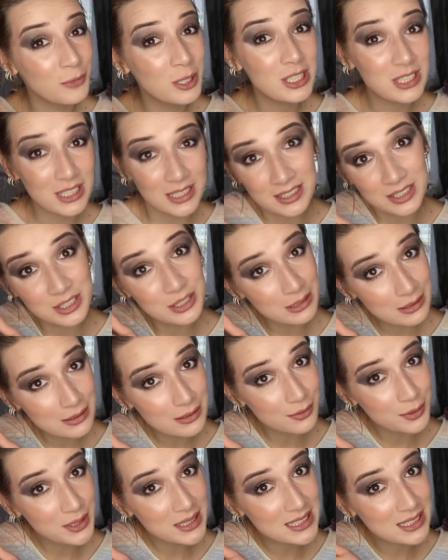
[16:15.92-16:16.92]
which is true
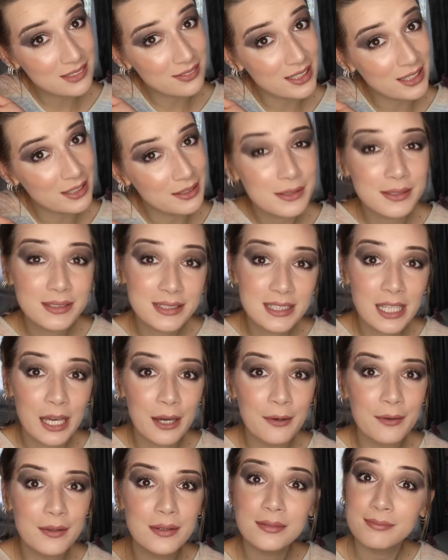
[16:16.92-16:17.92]
of Winterfell,
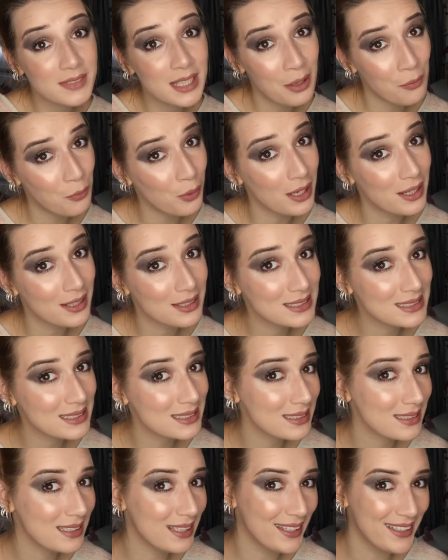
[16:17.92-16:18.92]
so it works.
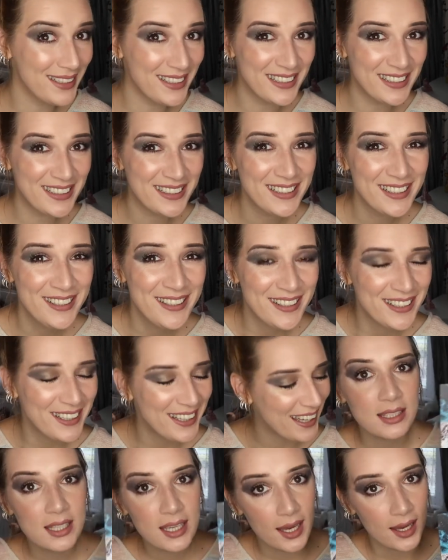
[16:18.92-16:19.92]

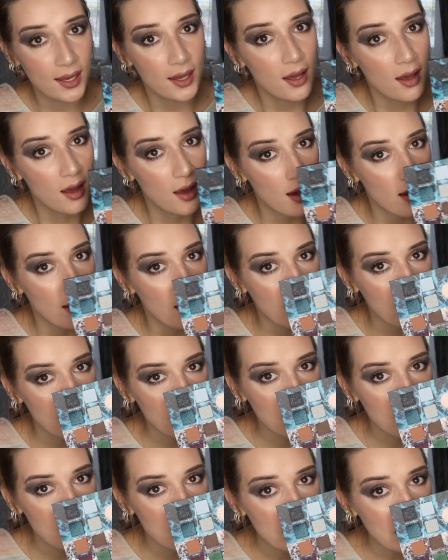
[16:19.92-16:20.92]
Yeah,
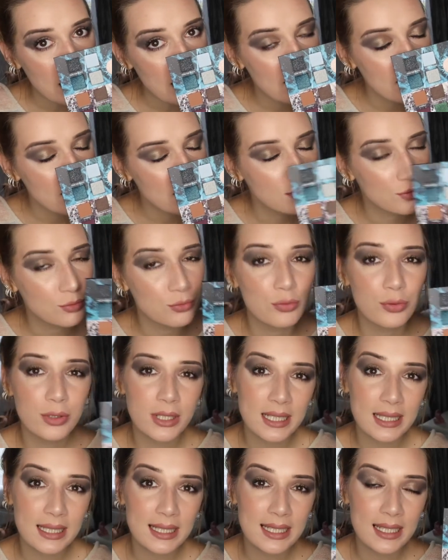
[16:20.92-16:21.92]
I
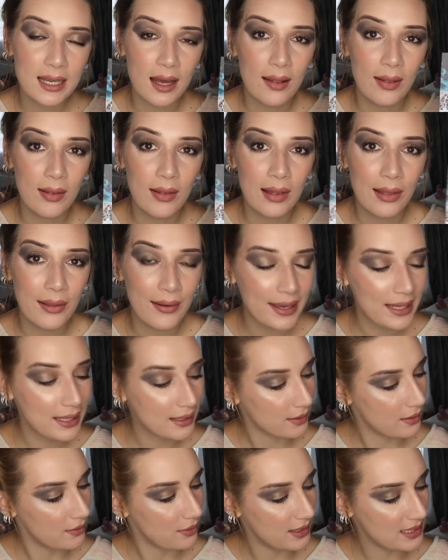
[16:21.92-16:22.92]
really
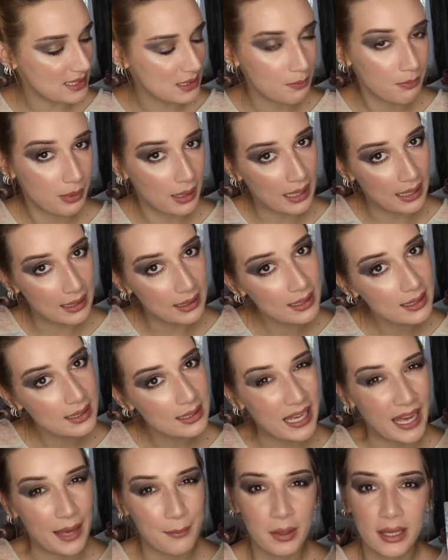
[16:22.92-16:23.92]
like this
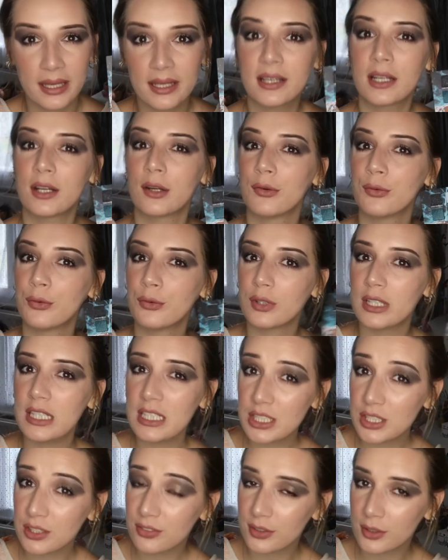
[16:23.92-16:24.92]
palette. Am I gonna
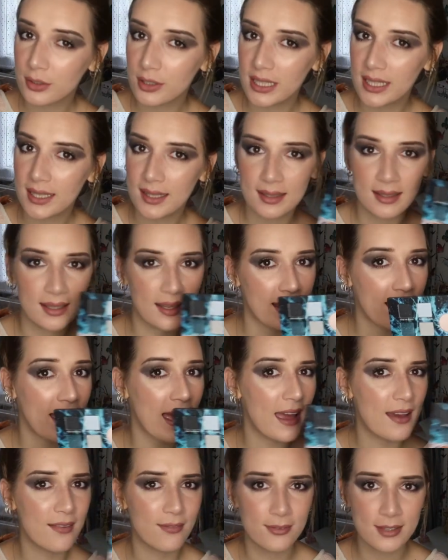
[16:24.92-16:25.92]
reach for it
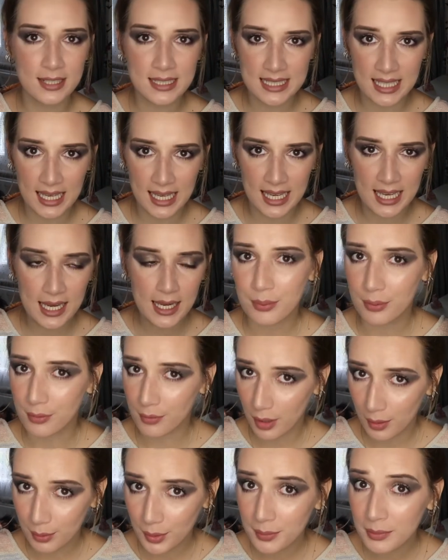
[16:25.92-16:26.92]
every day?
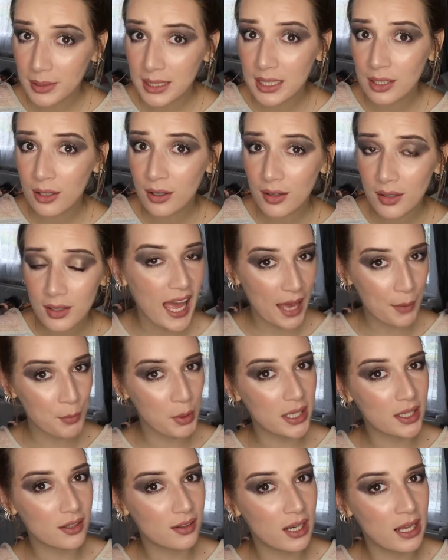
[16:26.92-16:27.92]
Probably not. Am
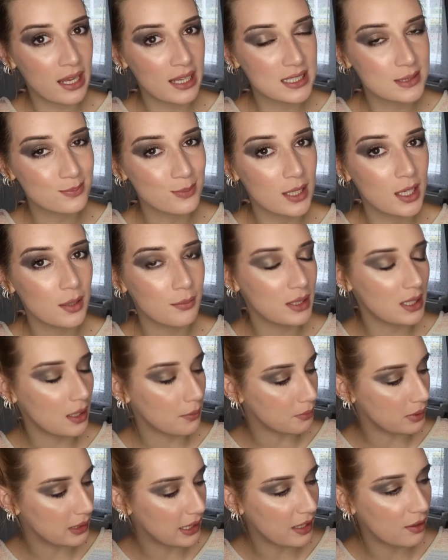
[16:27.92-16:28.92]
I gonna experiment
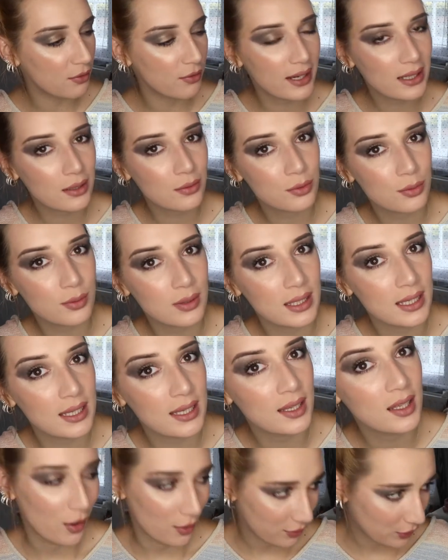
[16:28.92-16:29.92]
and play around with
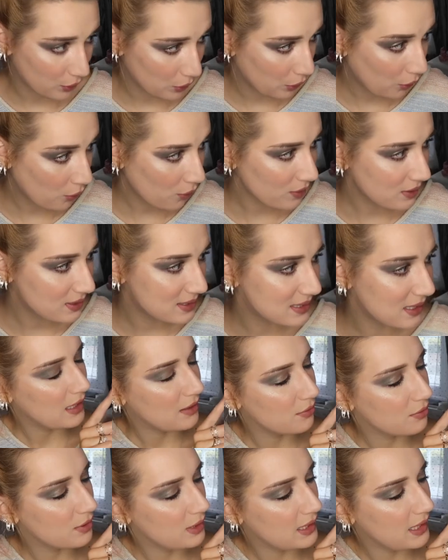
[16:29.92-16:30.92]
it? Of course. I
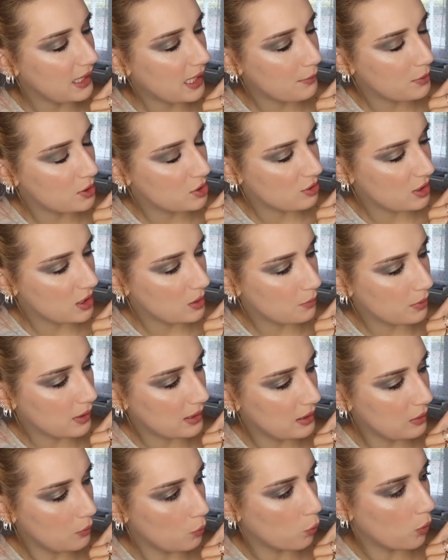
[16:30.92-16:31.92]
really am intrigued by
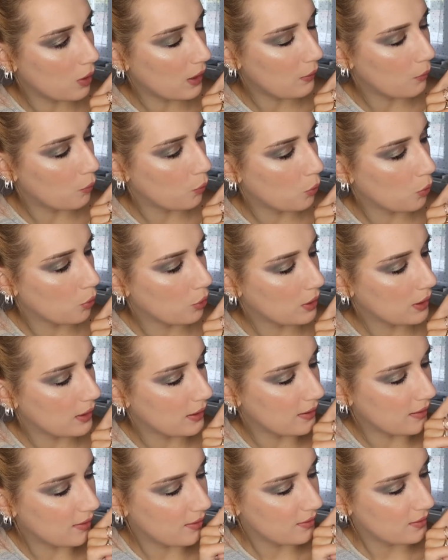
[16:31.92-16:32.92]
the White
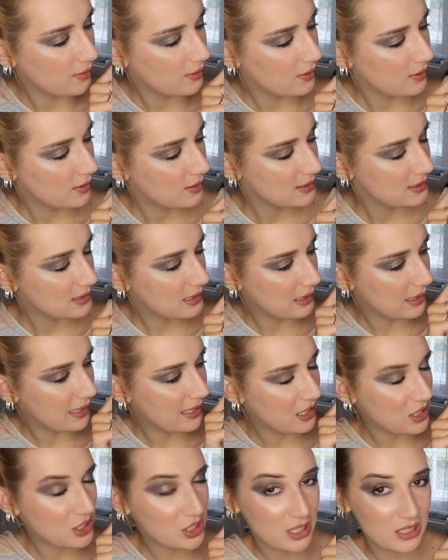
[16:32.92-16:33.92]
Walker
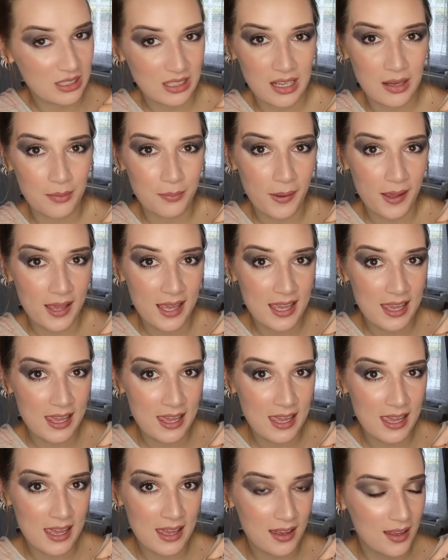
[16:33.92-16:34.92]
selection up
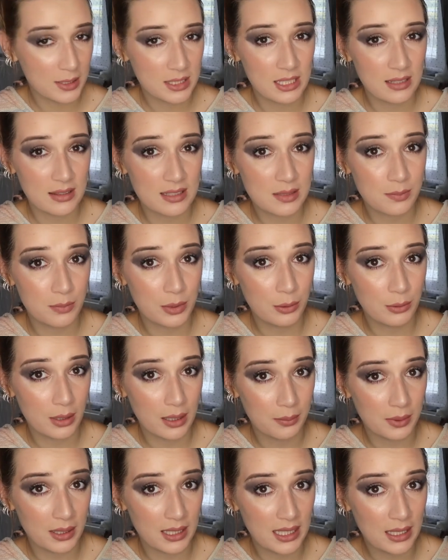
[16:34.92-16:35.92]
here, especially this blue
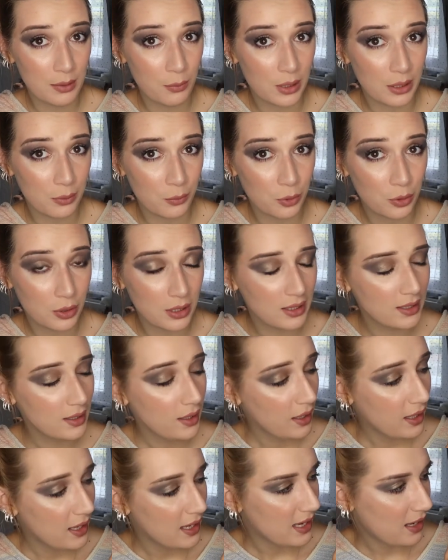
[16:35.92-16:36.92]
up here, White Walker.
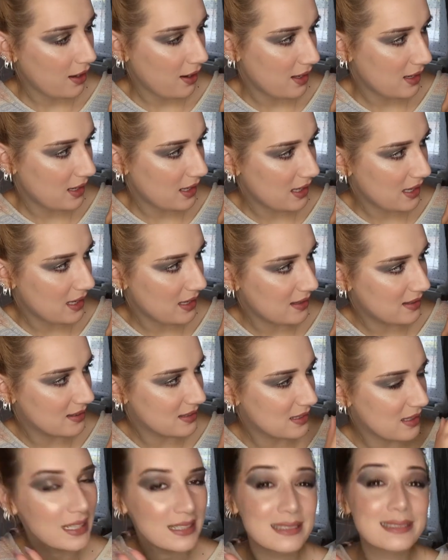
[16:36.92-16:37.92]

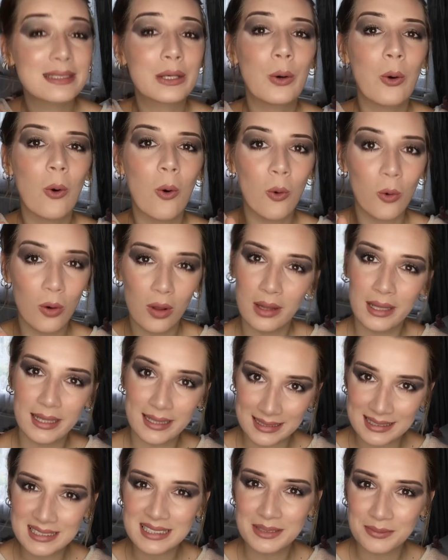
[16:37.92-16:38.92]
It's
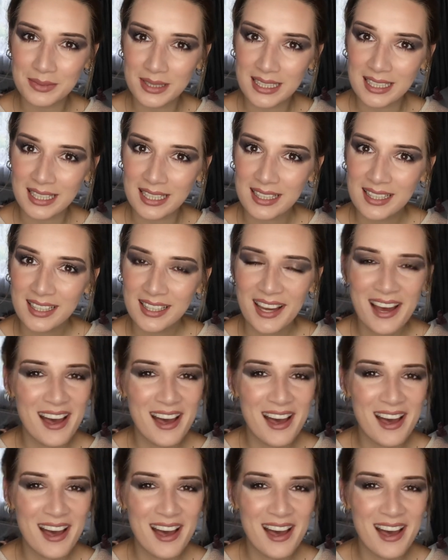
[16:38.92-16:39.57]
calling to me.